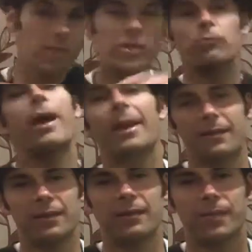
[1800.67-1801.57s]

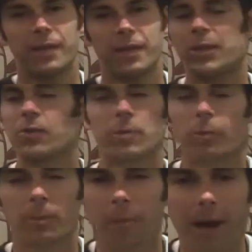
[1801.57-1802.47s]
redirected into a
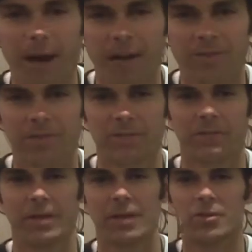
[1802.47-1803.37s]
more
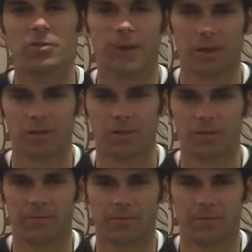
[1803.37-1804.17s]
positive direction.